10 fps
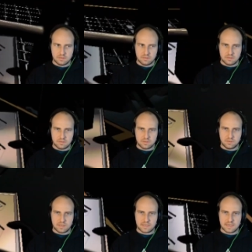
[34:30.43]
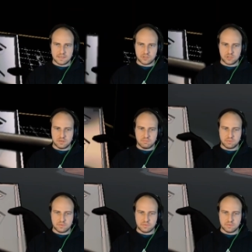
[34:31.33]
Oh, dude, I can't jump.